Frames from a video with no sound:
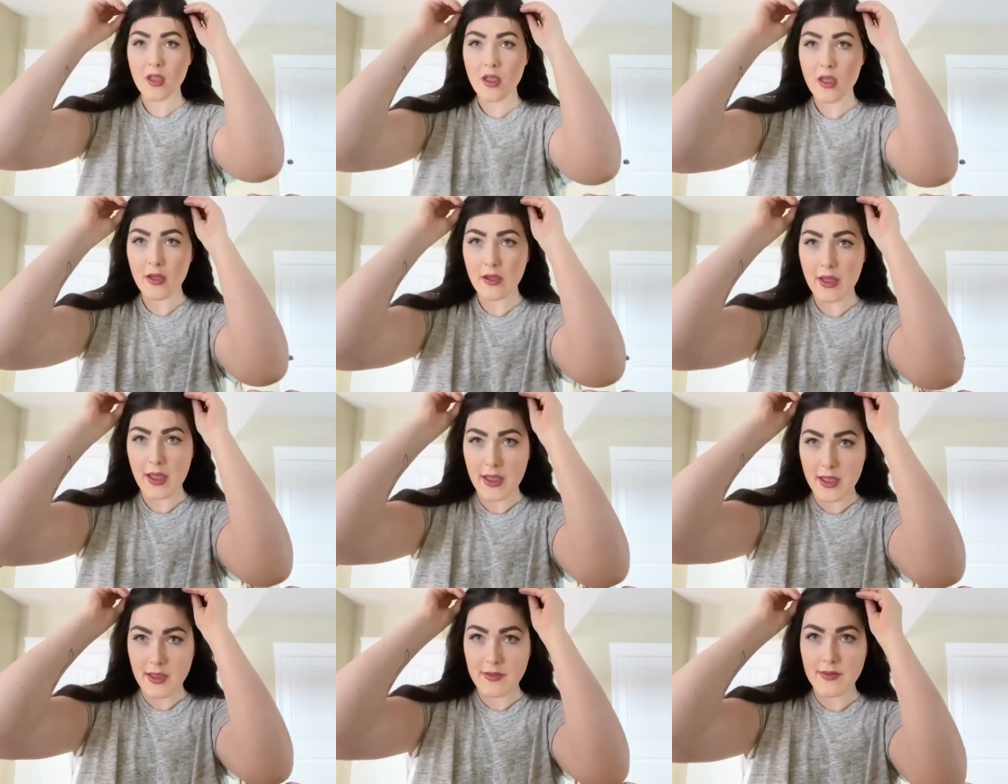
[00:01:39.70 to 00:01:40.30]

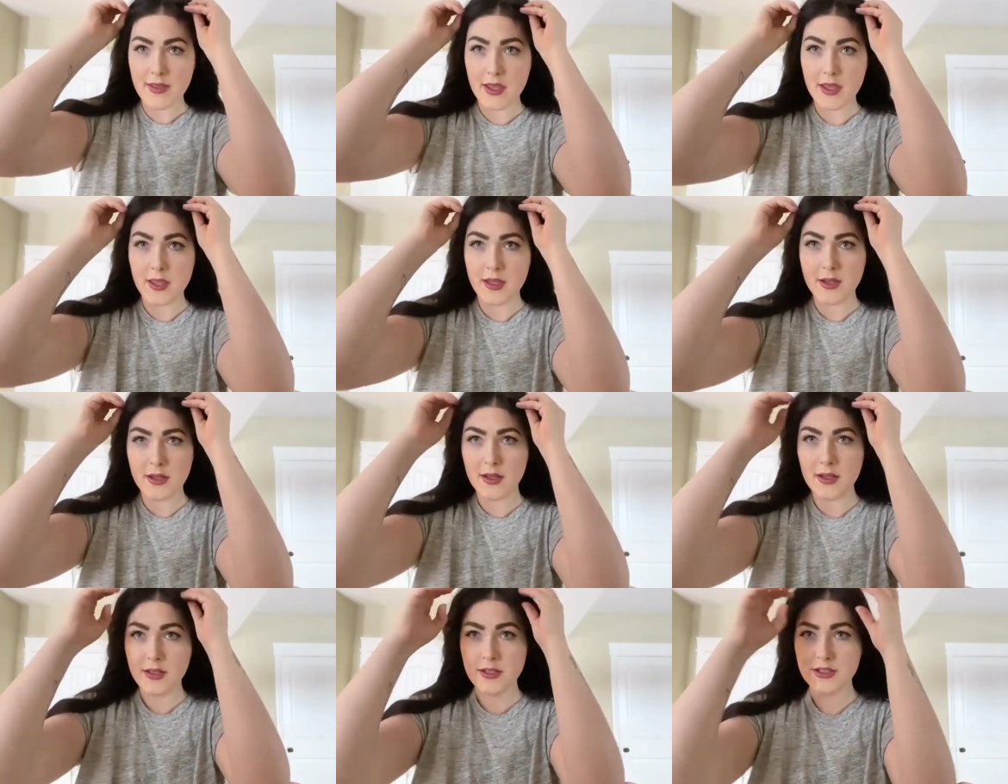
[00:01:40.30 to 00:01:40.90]
Okay, and
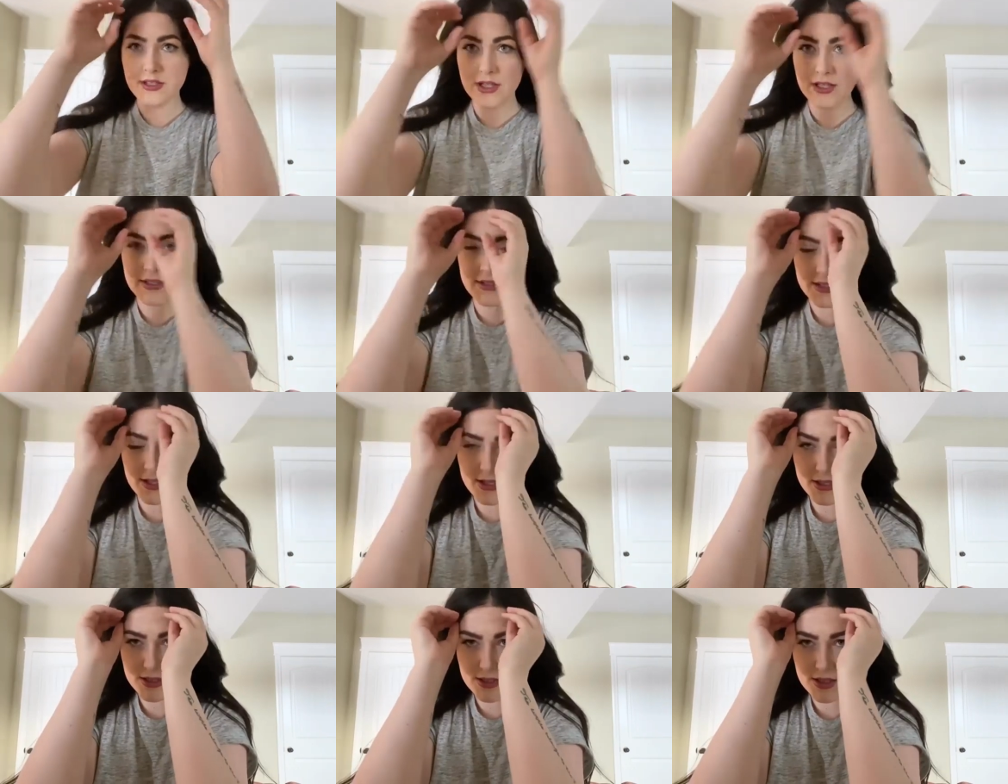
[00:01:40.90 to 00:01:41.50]
then just
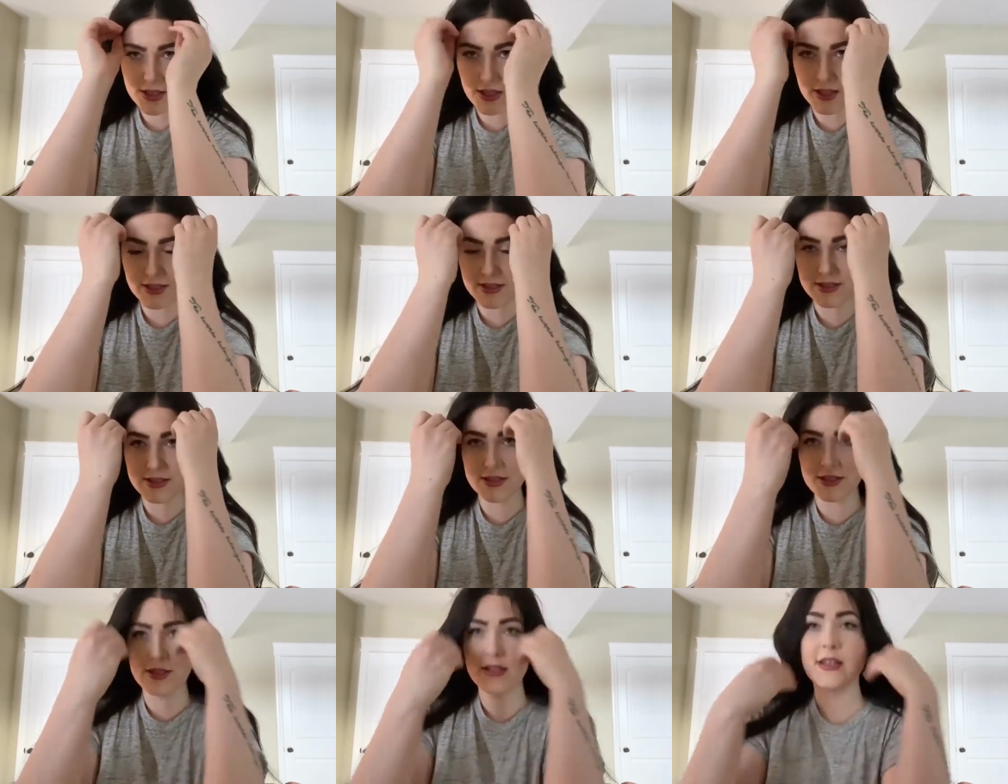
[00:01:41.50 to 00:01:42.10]

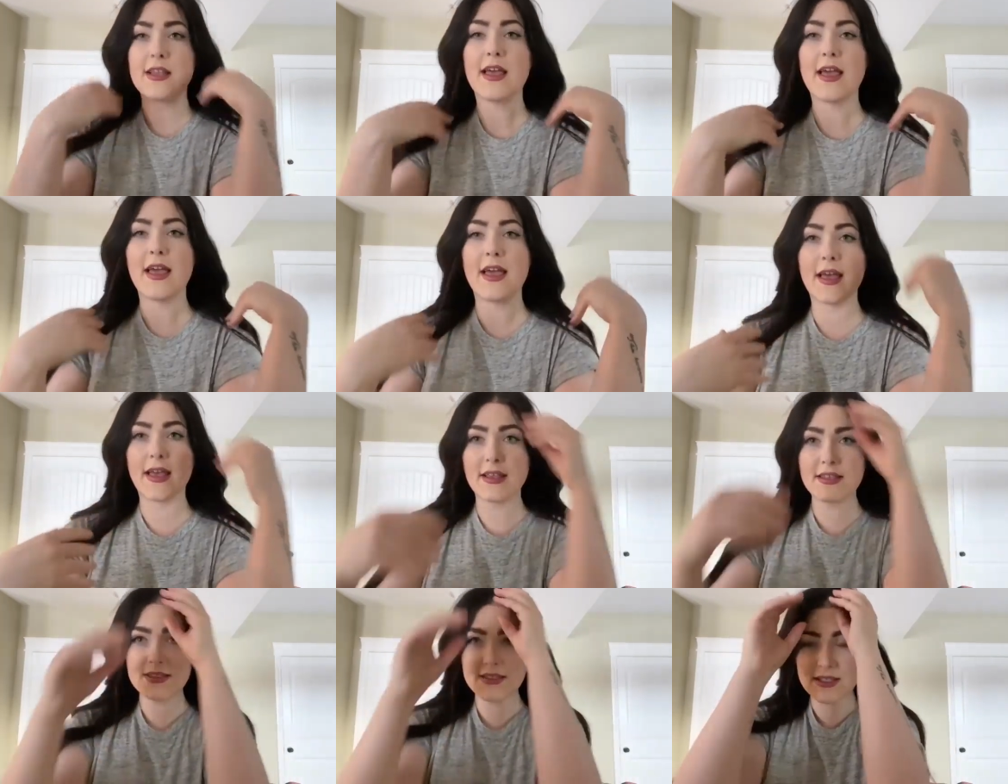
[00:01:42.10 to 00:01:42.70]
adjust
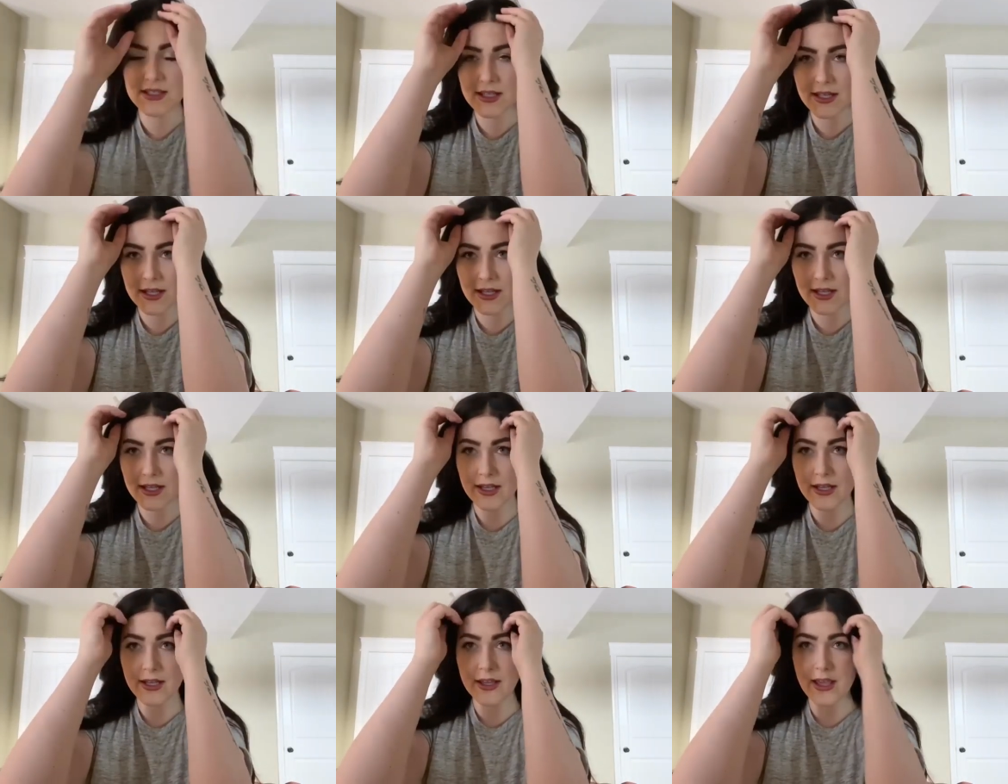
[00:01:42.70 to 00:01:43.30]
as
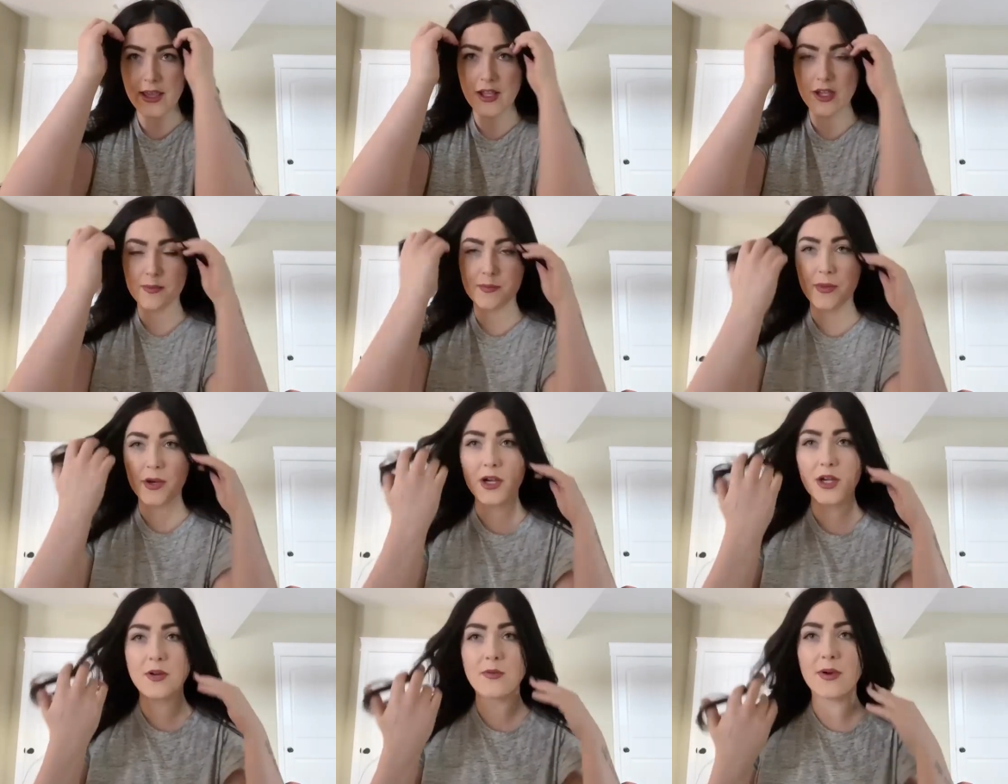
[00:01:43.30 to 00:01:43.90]
needed, get your
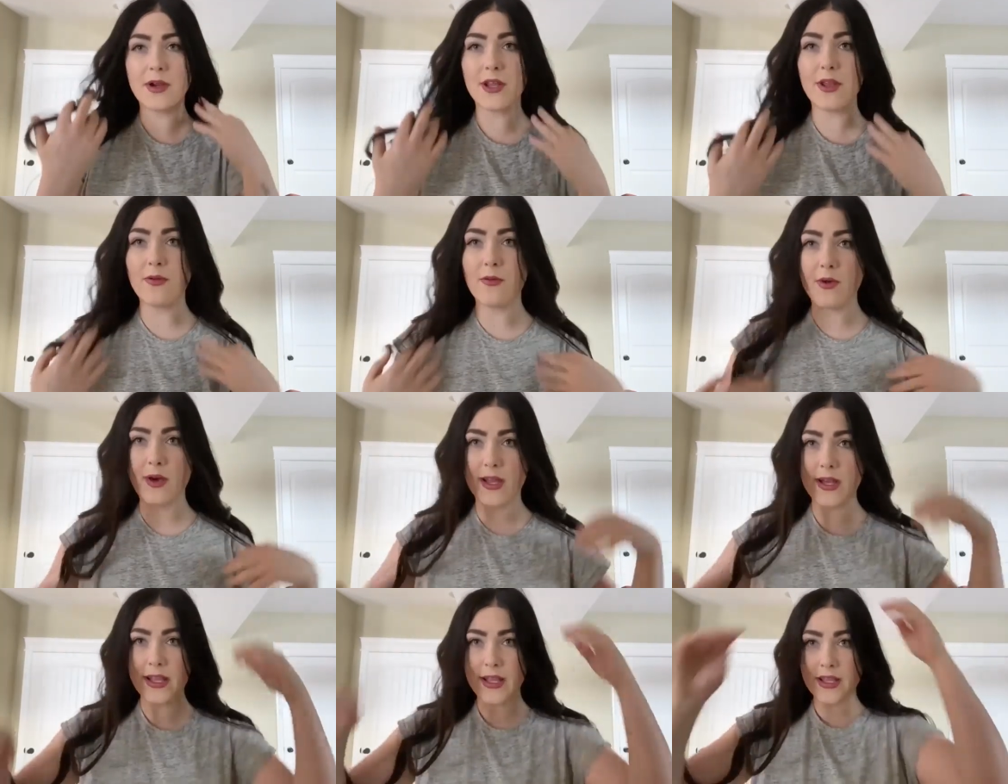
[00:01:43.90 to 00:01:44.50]
part where you
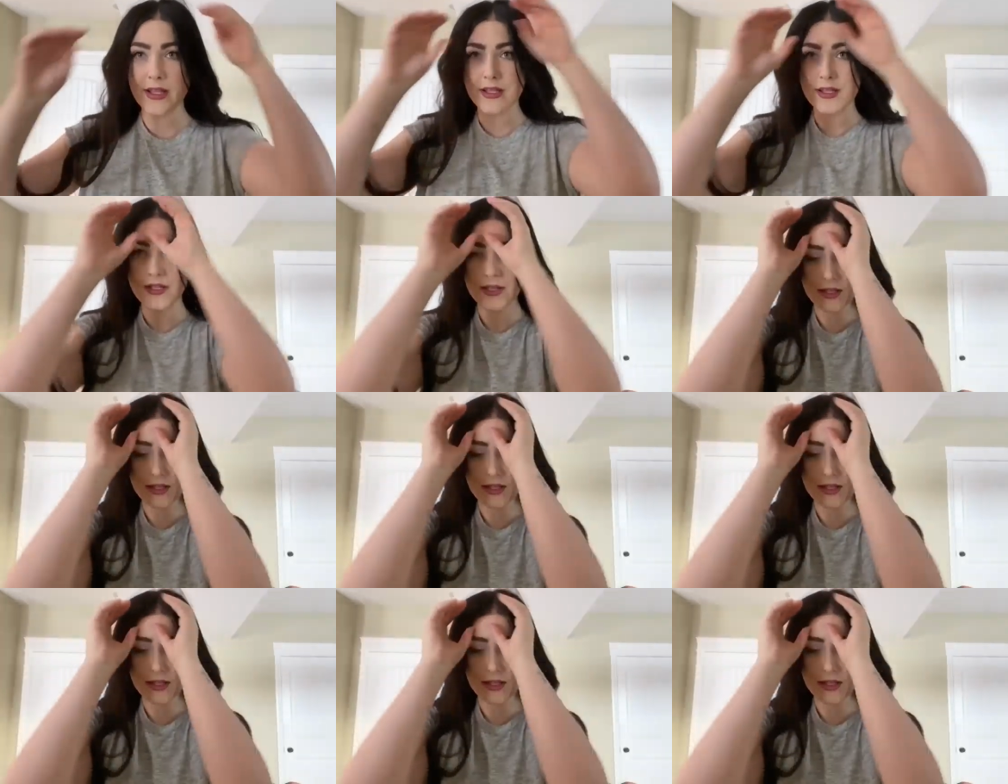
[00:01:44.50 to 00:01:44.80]
want it.